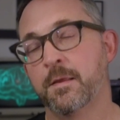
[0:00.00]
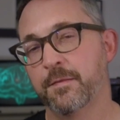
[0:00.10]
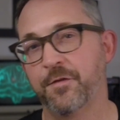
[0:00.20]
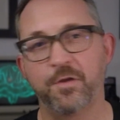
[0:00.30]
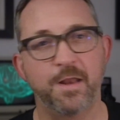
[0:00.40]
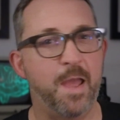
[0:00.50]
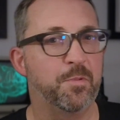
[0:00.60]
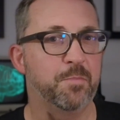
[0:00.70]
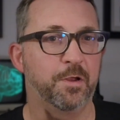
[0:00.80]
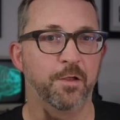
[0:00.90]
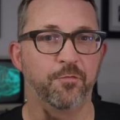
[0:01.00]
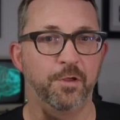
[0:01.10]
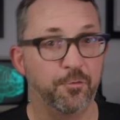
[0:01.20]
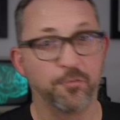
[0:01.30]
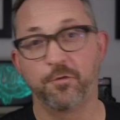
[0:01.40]
This can happen because the
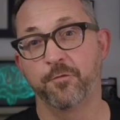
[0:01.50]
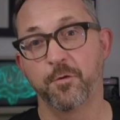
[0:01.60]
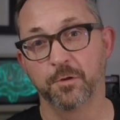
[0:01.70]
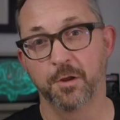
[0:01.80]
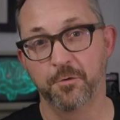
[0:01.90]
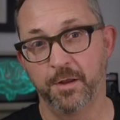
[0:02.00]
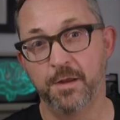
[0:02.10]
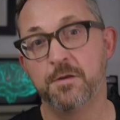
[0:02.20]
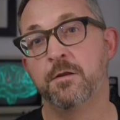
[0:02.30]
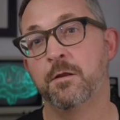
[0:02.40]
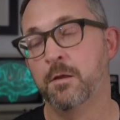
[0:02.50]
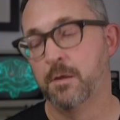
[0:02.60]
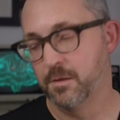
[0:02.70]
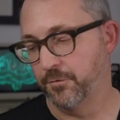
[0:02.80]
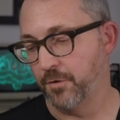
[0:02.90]
users have overloaded it,
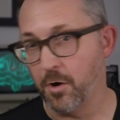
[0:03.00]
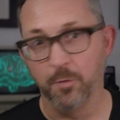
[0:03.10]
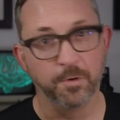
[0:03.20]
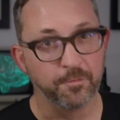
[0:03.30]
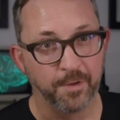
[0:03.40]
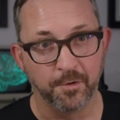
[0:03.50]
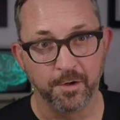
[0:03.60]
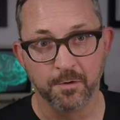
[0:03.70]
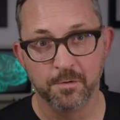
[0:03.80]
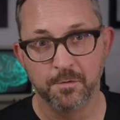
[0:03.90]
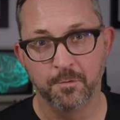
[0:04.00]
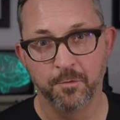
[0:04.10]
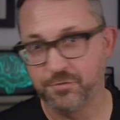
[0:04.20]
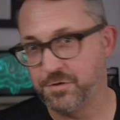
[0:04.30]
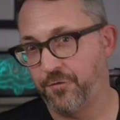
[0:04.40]
there's a hardware failure,
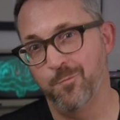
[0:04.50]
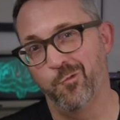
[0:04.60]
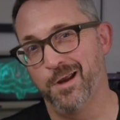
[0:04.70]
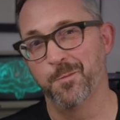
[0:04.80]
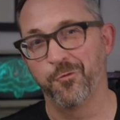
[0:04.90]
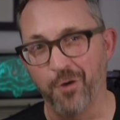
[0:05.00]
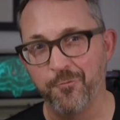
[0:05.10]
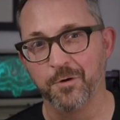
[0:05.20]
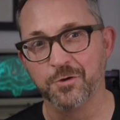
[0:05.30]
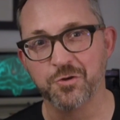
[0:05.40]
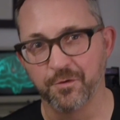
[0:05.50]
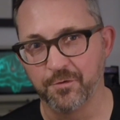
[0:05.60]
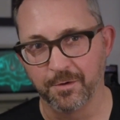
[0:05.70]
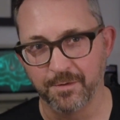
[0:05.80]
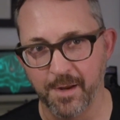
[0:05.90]
or there's just some random software issue that
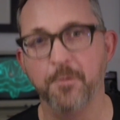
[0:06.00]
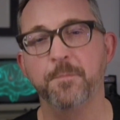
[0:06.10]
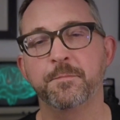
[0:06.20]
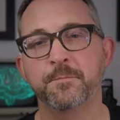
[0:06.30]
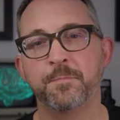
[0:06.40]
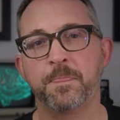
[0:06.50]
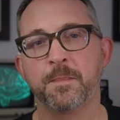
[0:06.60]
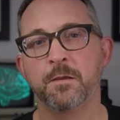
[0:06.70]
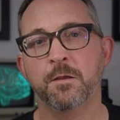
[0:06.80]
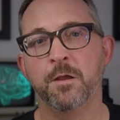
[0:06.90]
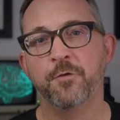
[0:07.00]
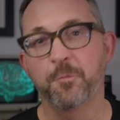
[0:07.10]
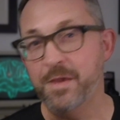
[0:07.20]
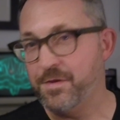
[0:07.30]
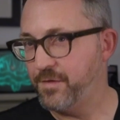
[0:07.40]
took it down. So
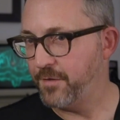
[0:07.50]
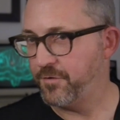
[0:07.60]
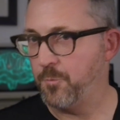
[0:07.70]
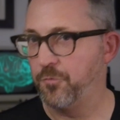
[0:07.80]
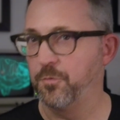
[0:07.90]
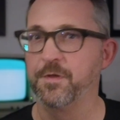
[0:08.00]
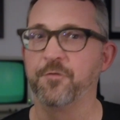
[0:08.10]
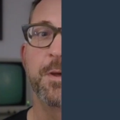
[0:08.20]
PCS helps with this